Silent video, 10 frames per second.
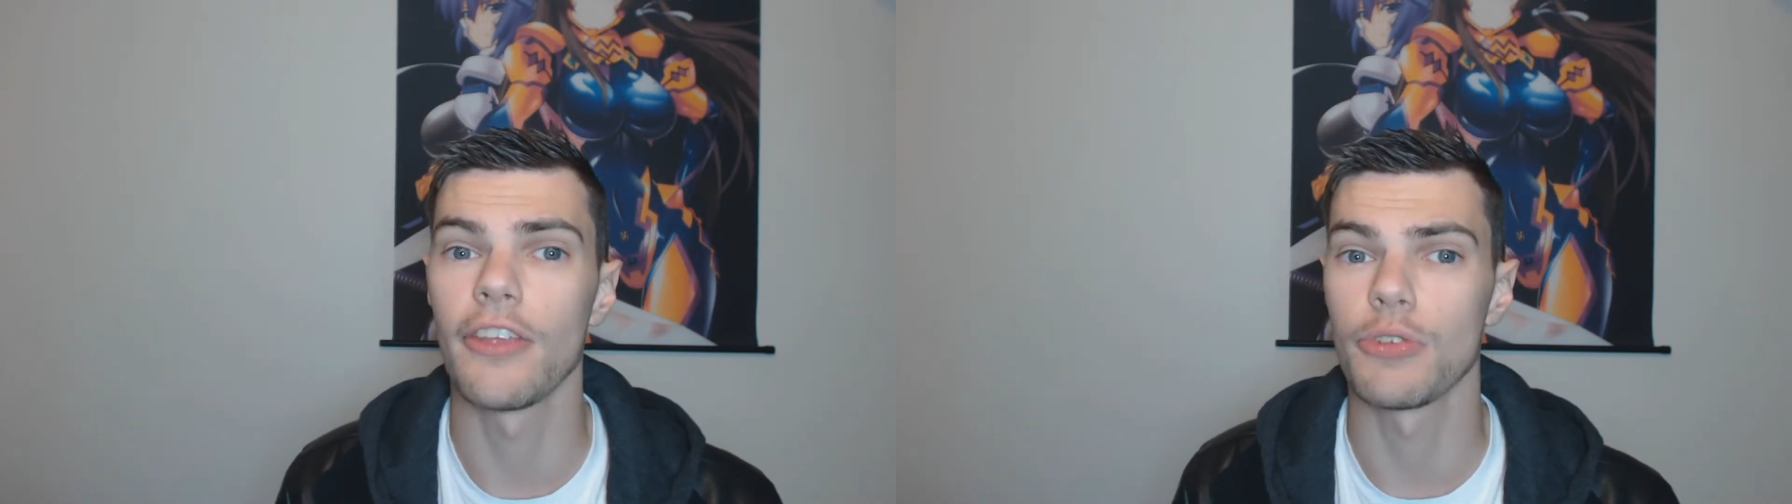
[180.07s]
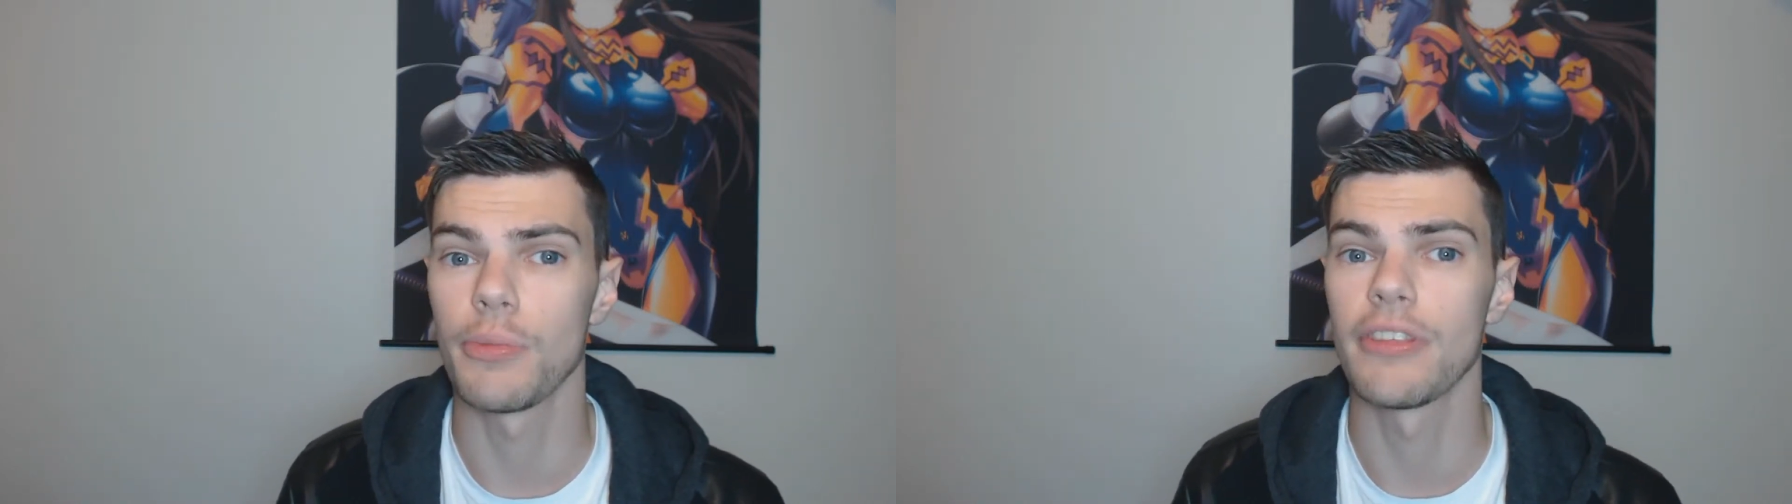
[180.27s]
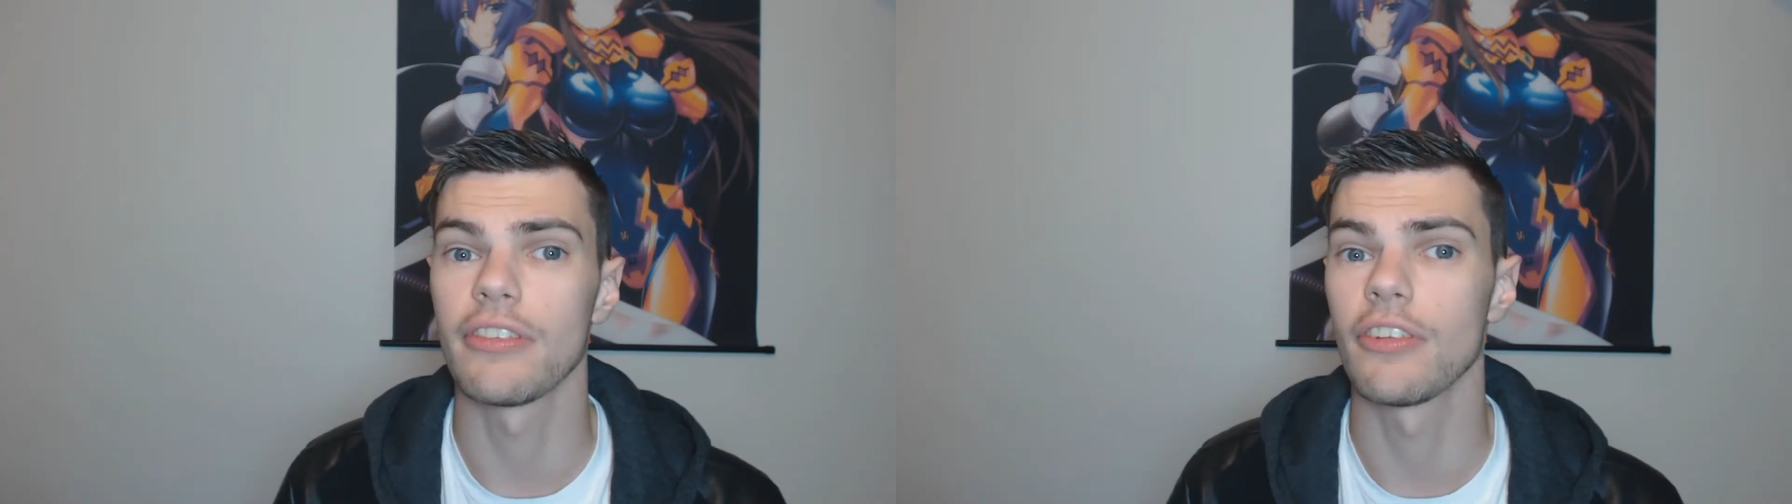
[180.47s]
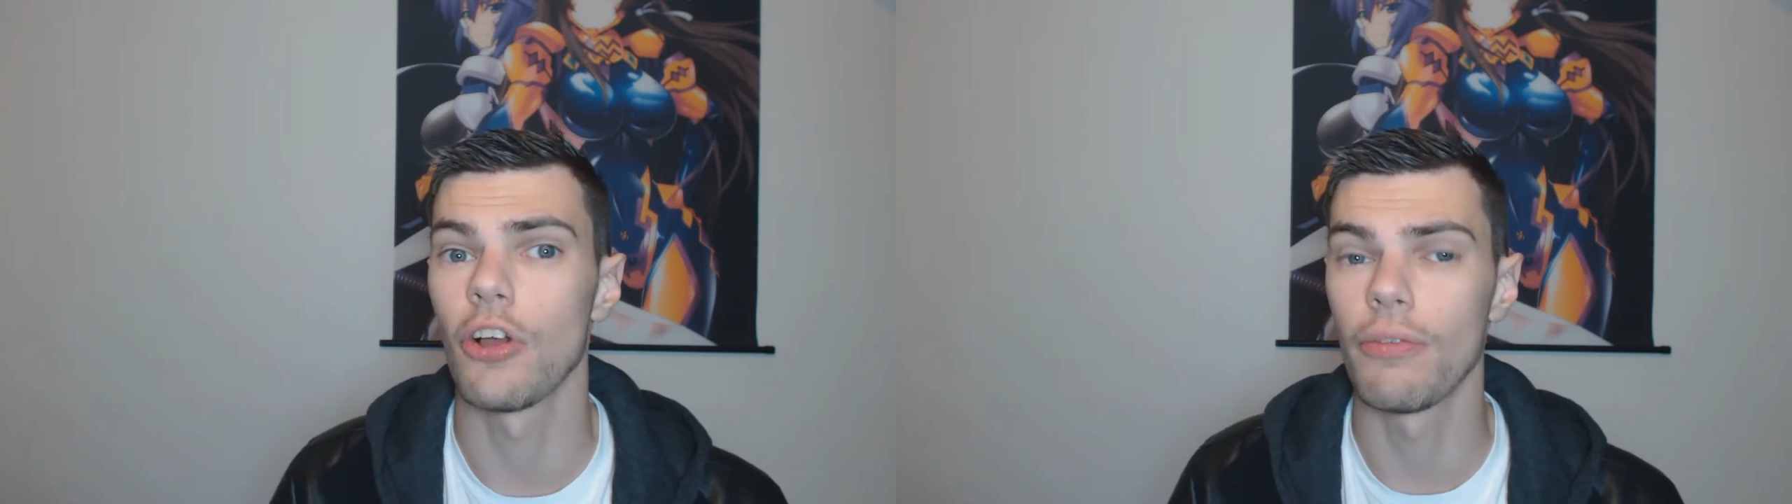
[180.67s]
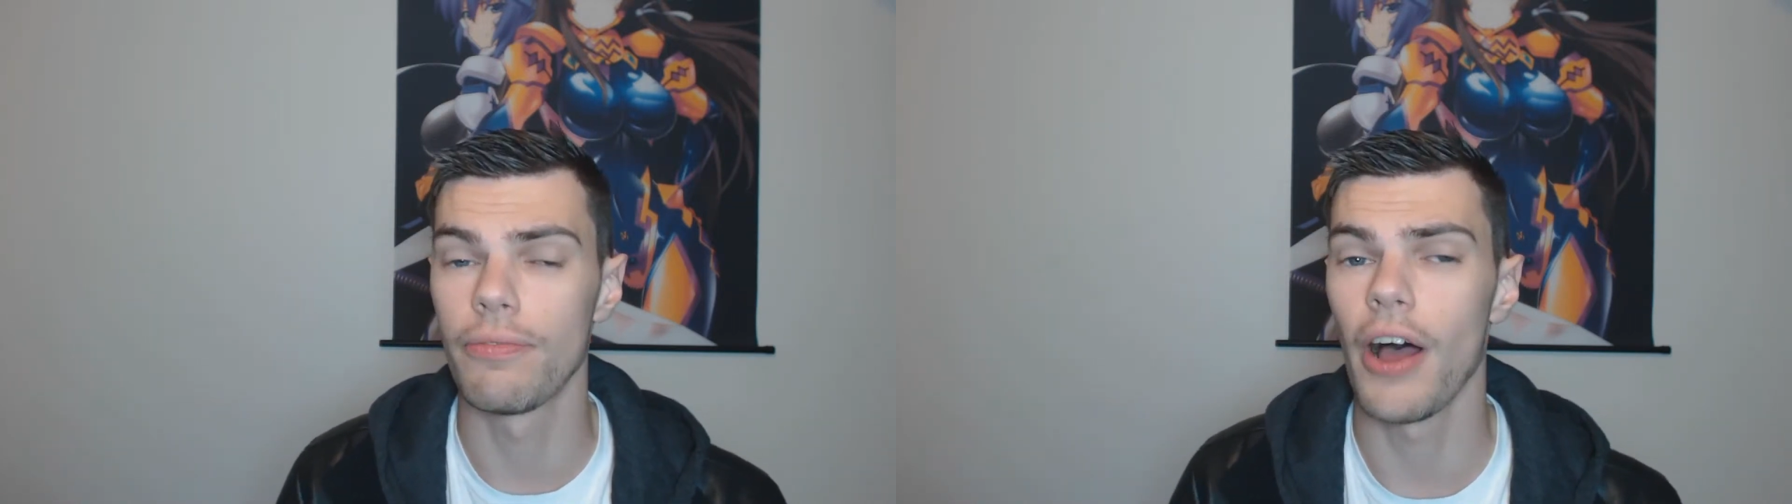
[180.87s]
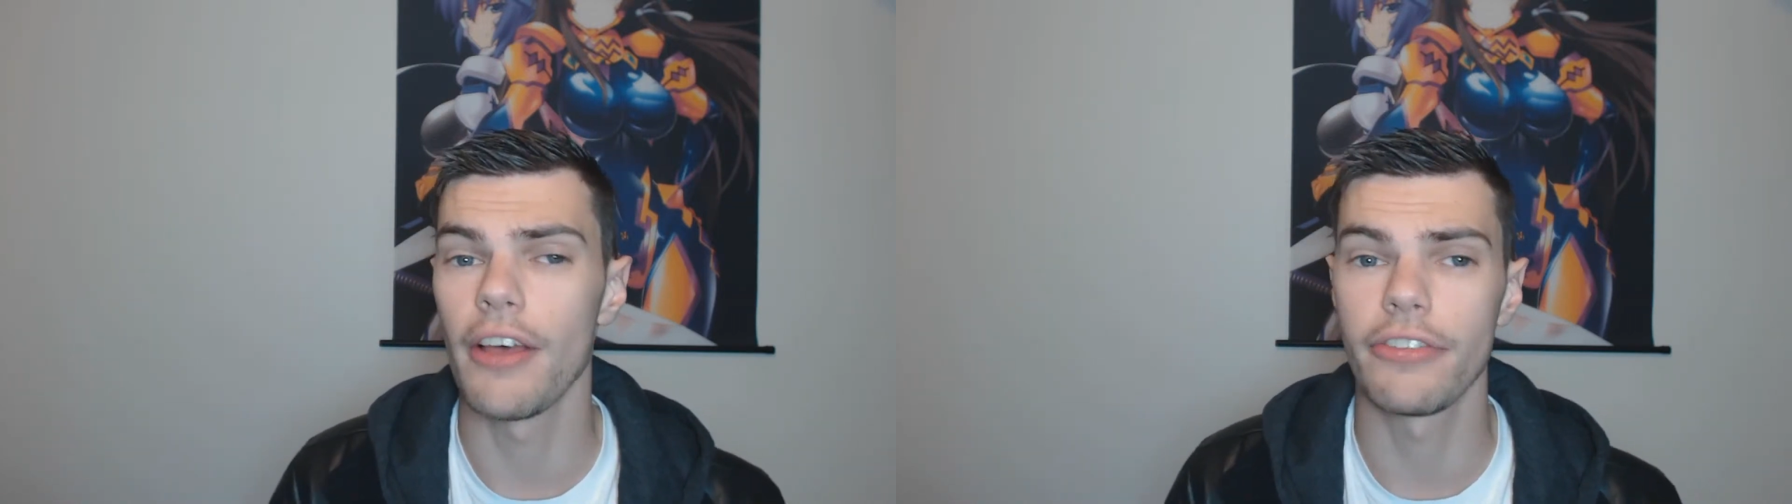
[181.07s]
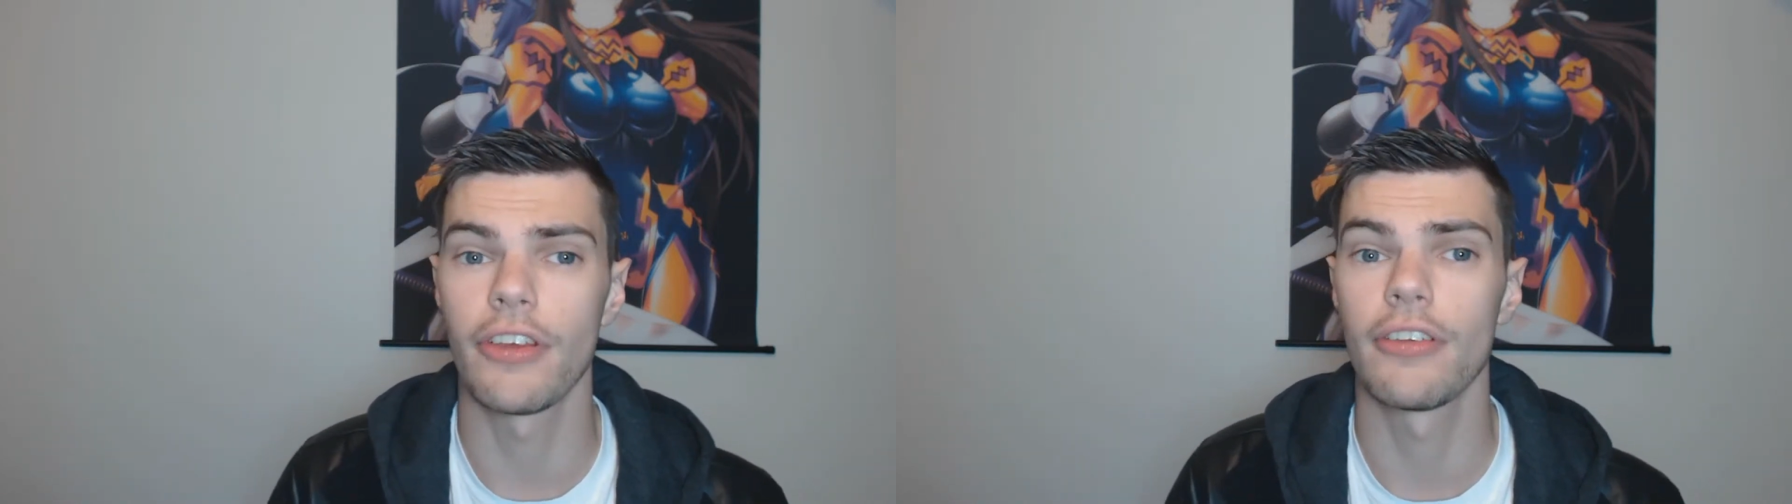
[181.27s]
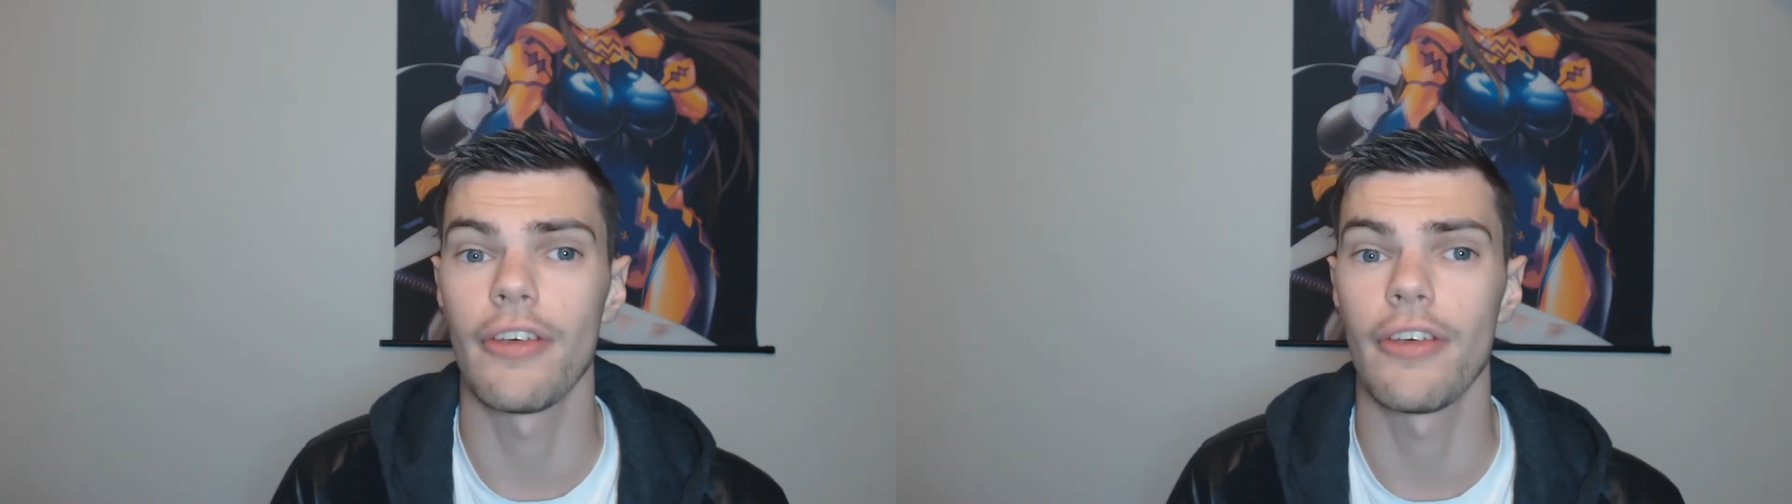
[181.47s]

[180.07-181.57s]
which means it's a lot faster, so I